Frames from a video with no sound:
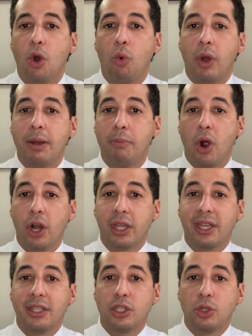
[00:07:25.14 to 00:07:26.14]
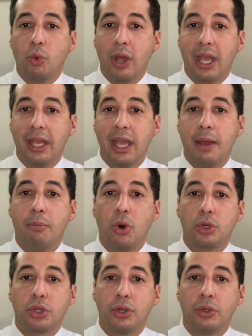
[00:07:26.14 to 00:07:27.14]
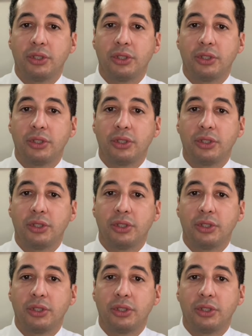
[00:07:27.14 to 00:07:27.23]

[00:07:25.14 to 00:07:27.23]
When markets swing, emotional